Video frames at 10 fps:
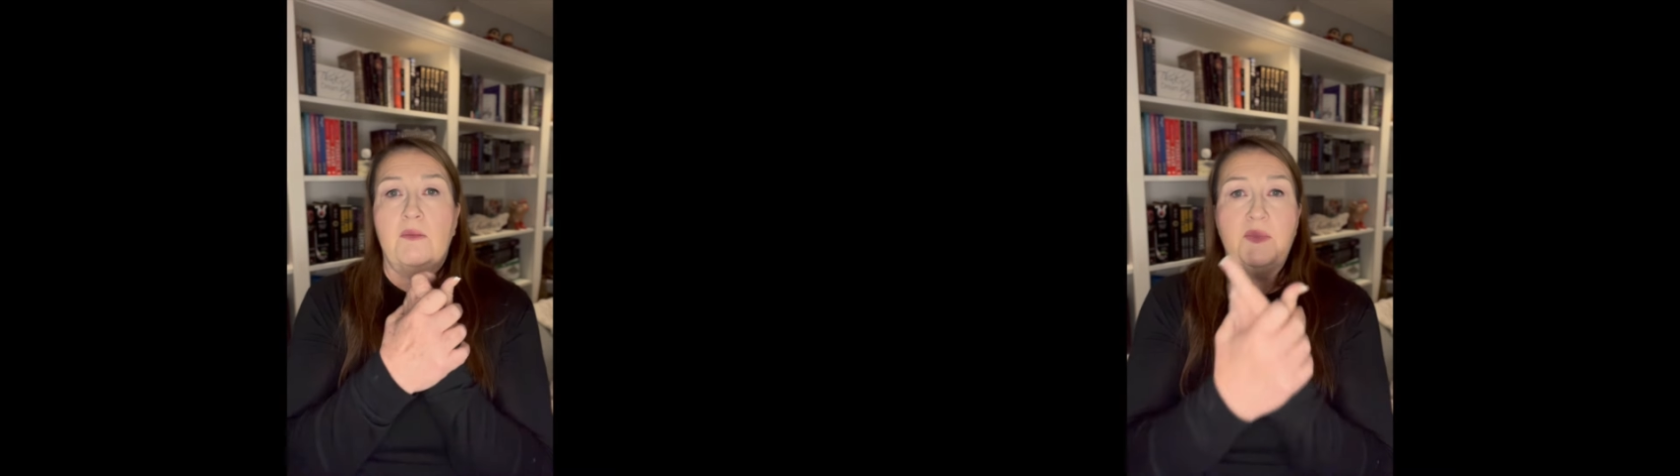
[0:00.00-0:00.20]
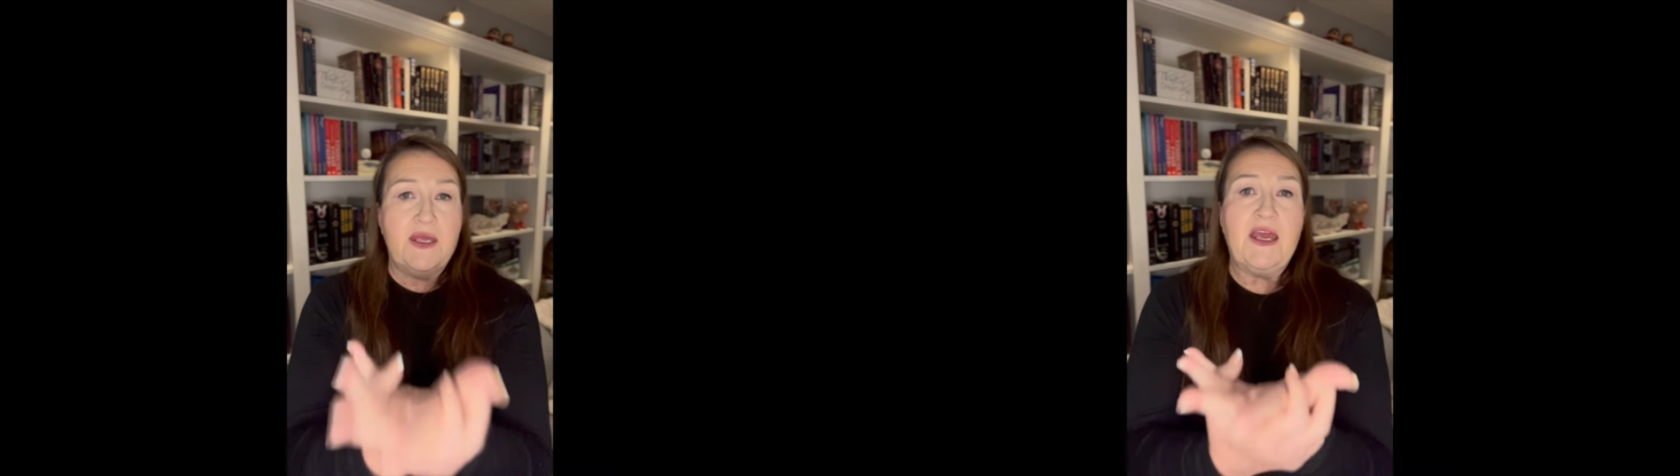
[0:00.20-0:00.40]

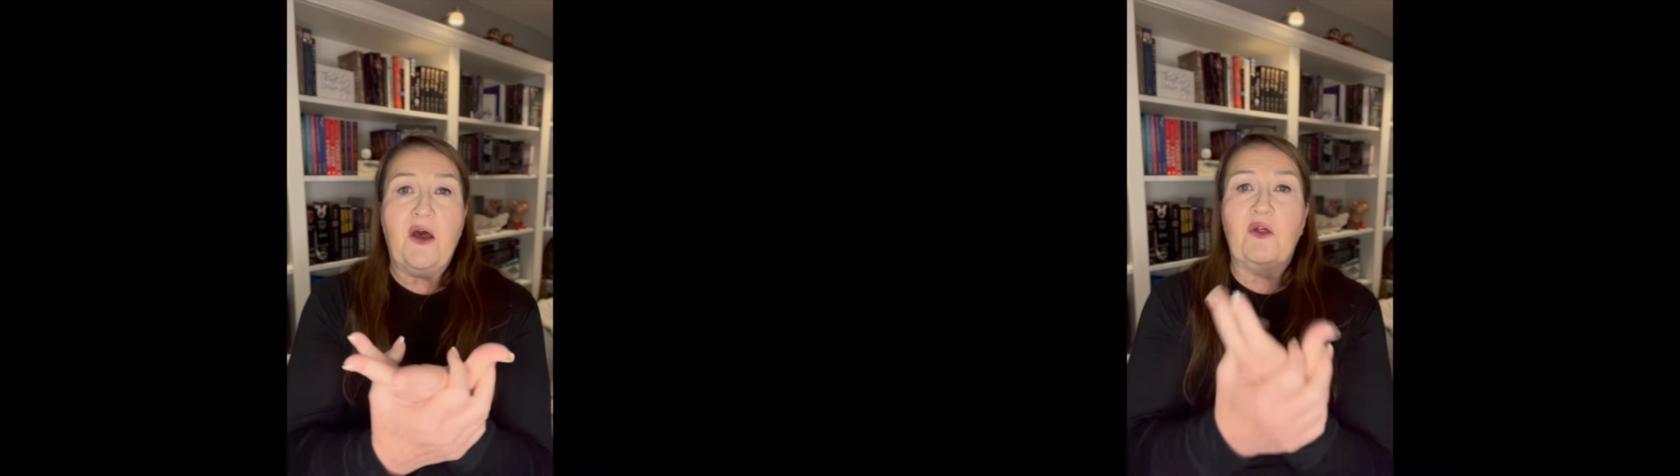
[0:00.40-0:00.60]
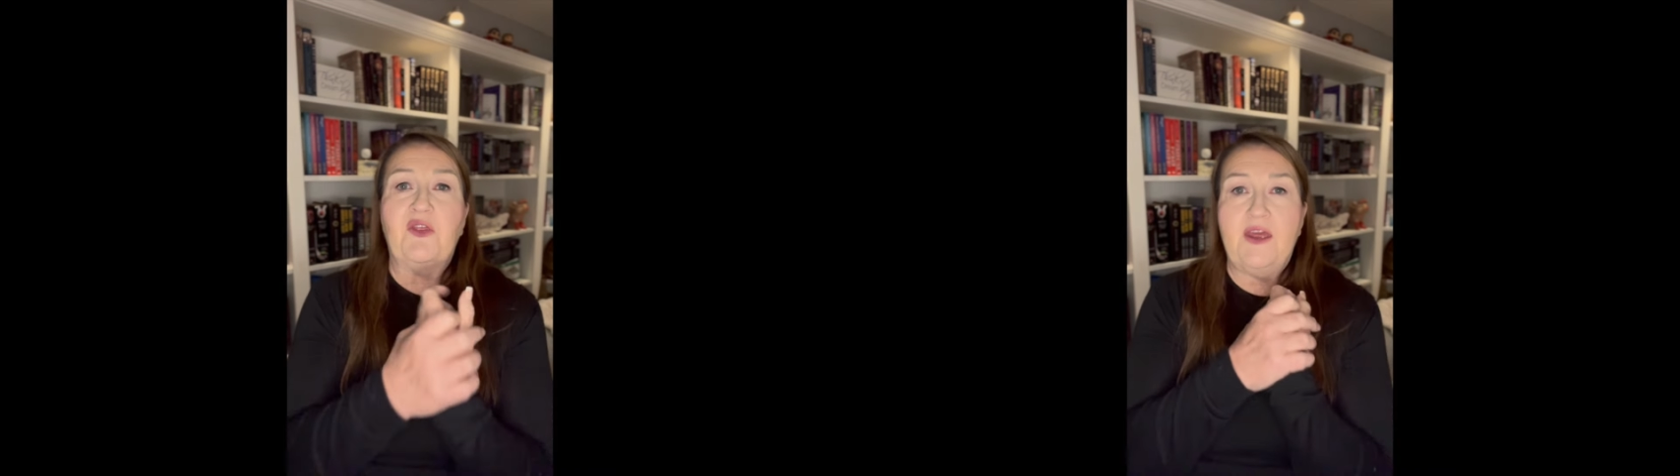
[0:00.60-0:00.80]
being
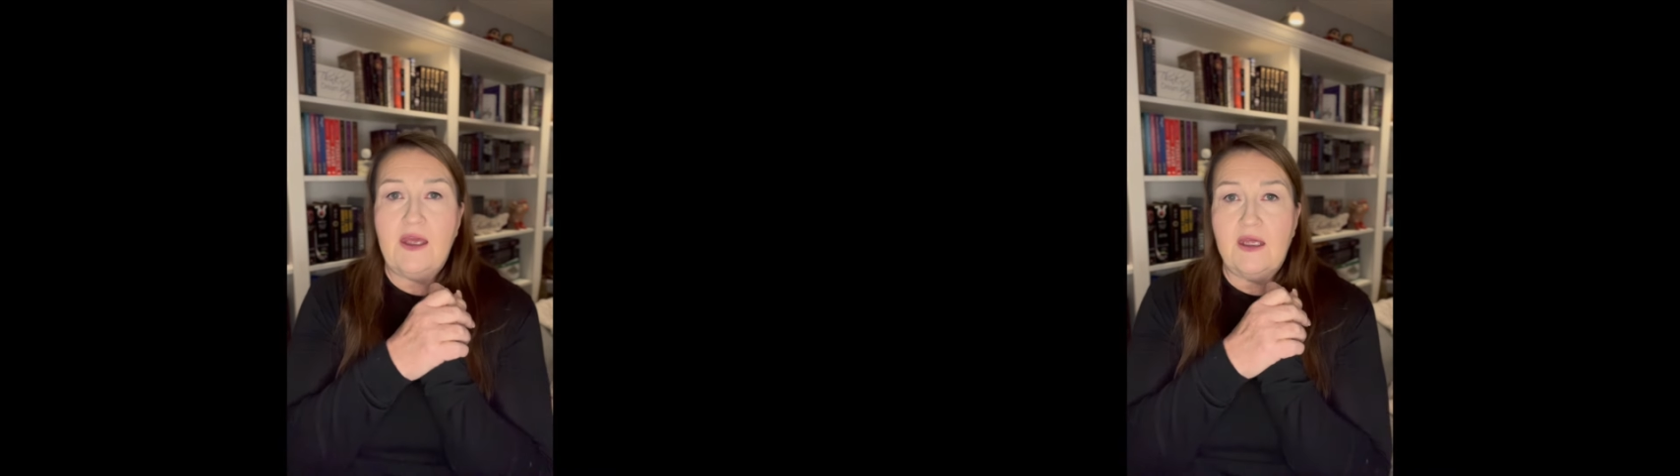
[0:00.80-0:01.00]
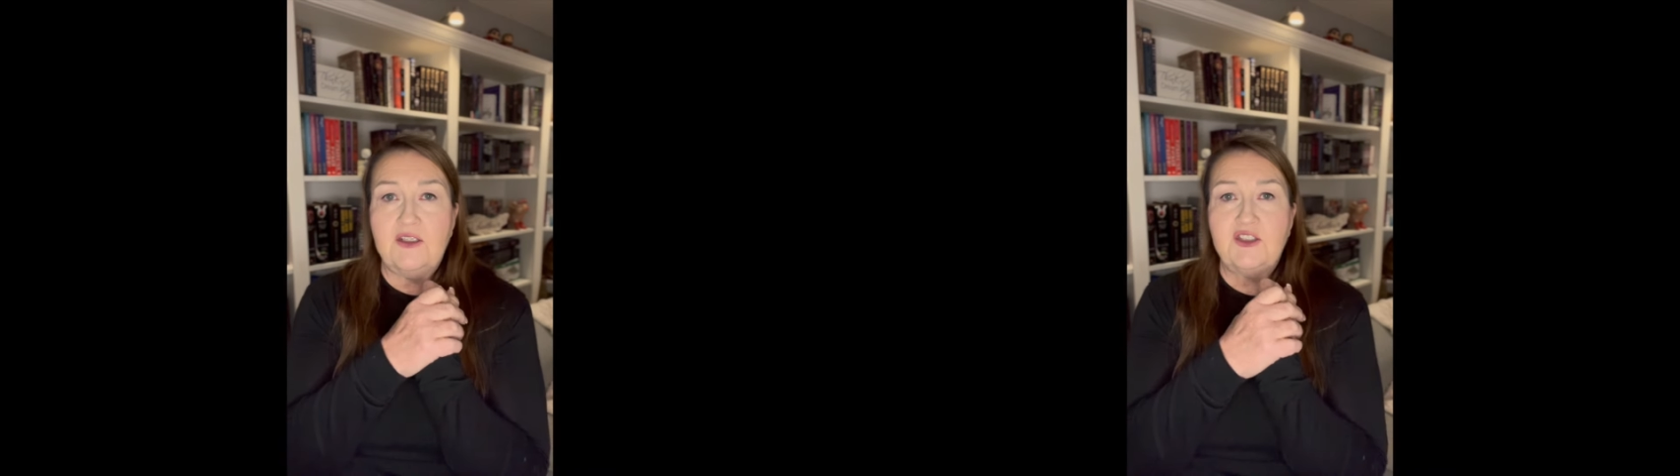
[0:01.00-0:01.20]

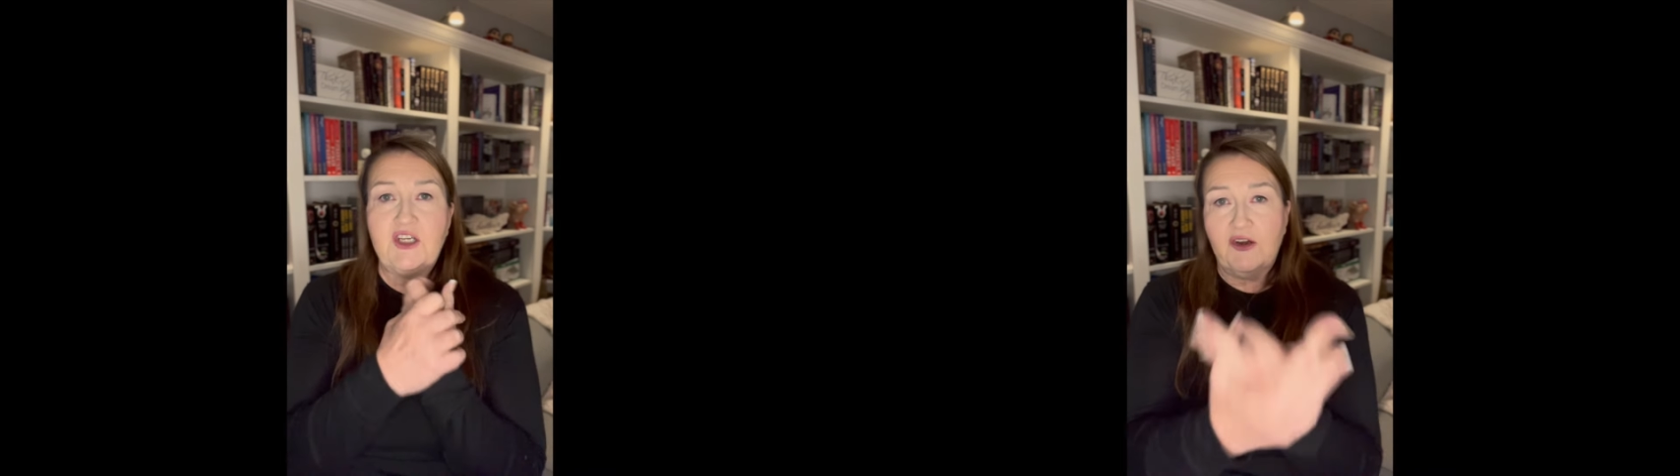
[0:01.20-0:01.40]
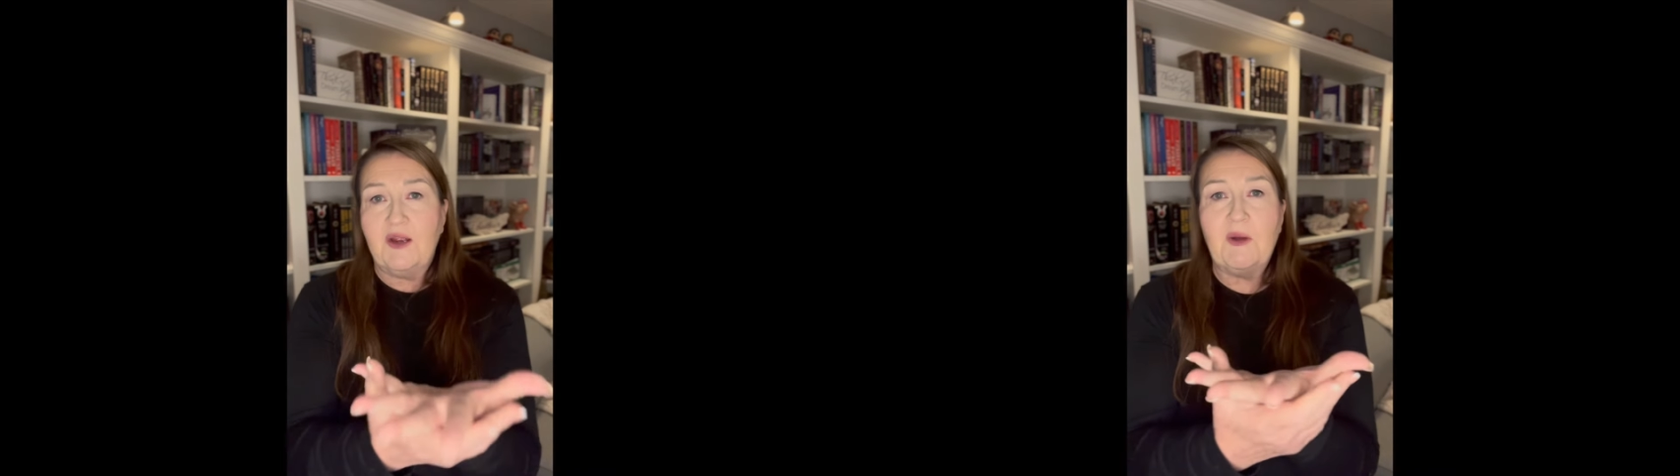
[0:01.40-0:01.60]
healthy and
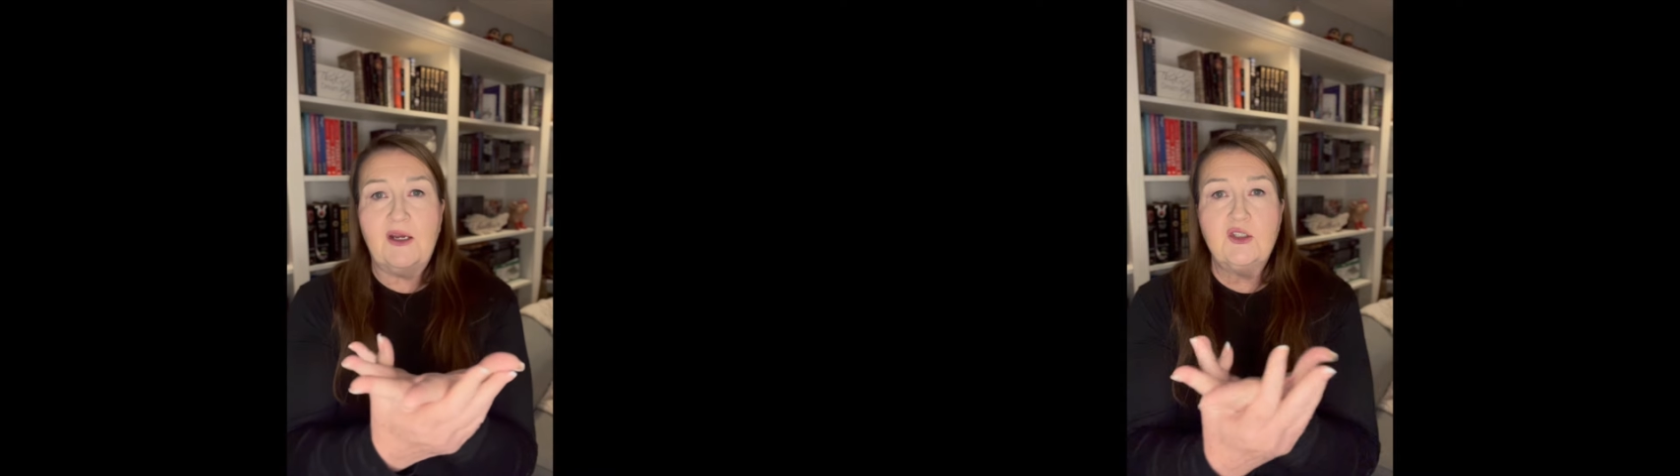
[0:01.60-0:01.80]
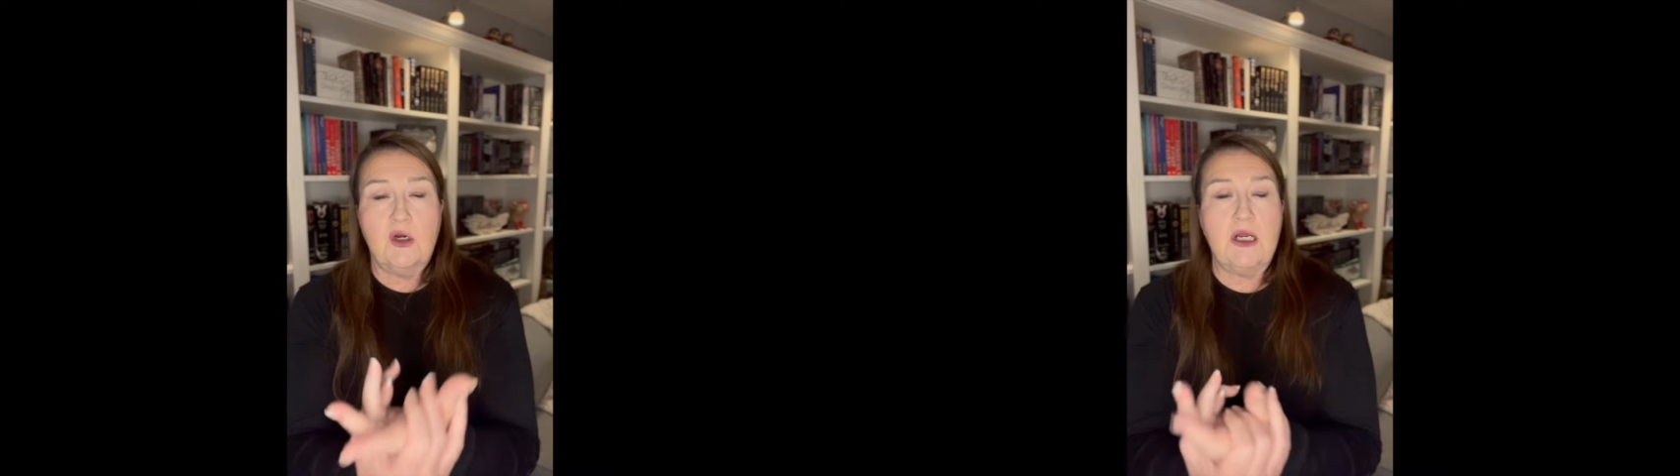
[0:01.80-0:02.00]
sharing my
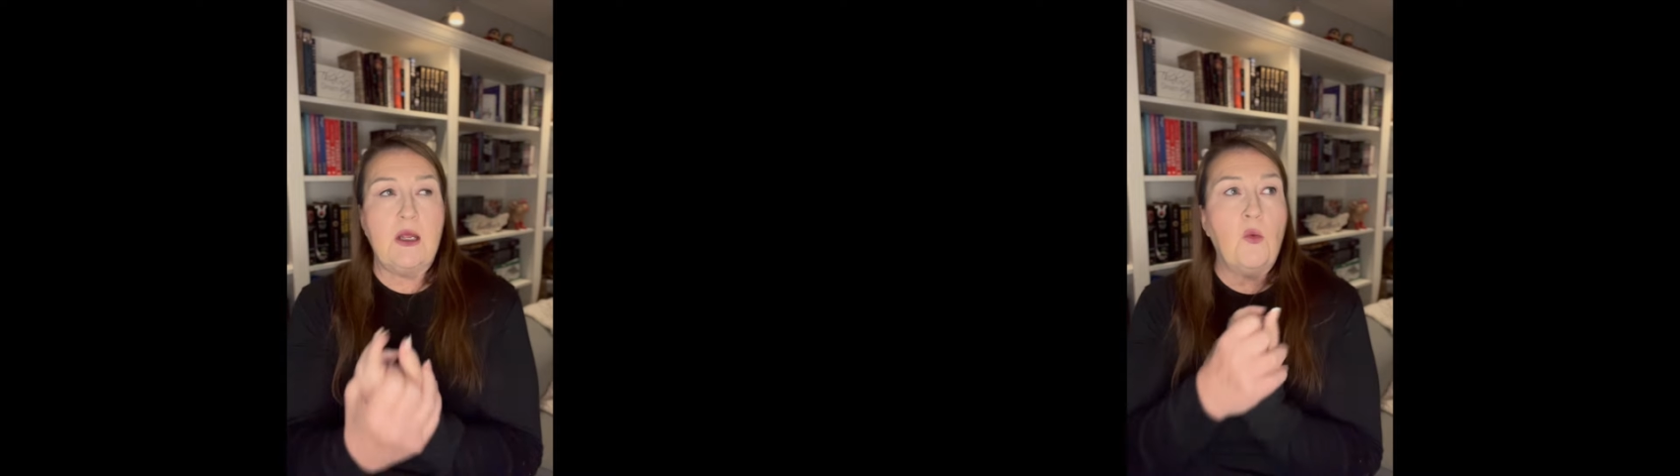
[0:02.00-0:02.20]
journey,